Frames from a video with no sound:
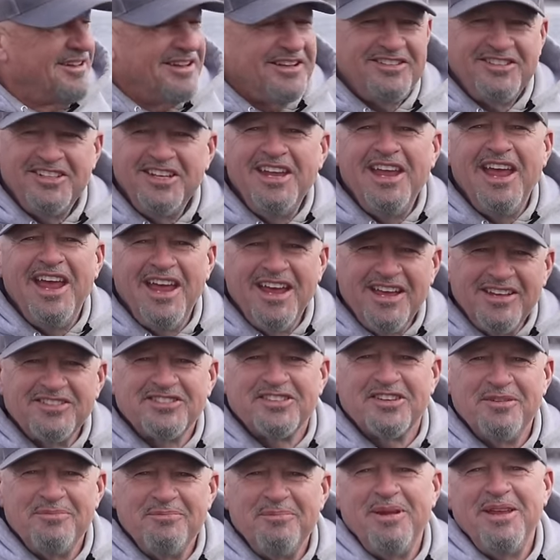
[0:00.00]
Is he
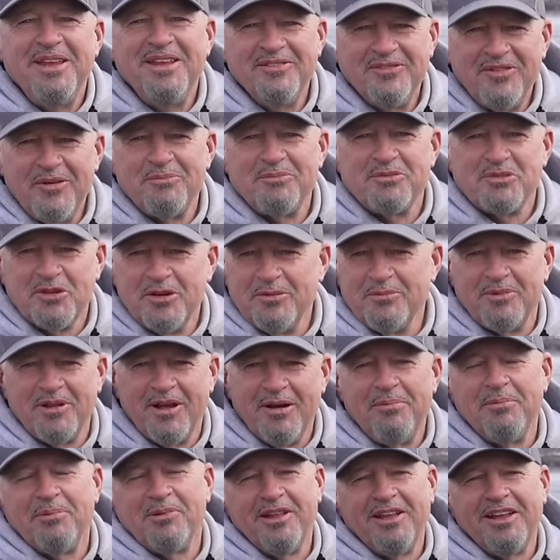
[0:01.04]
asking me if I'm trimmed
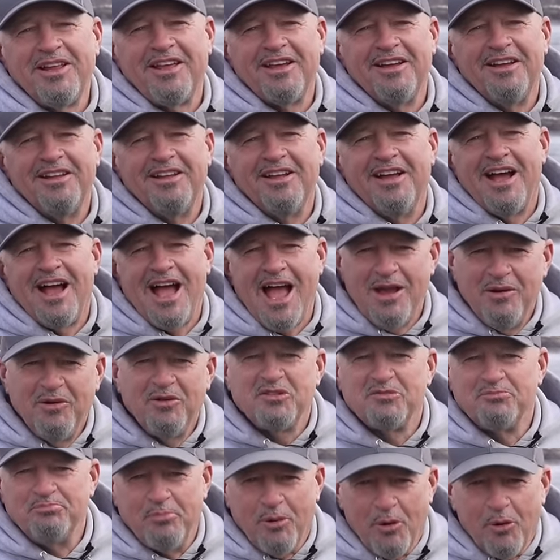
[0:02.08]
up? Like, I
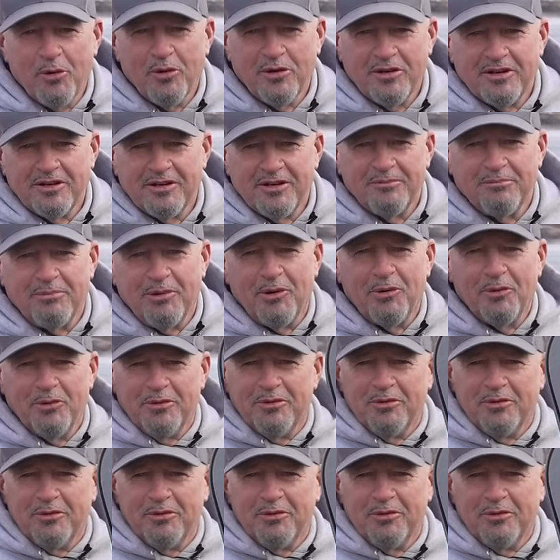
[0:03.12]
was born in a boat,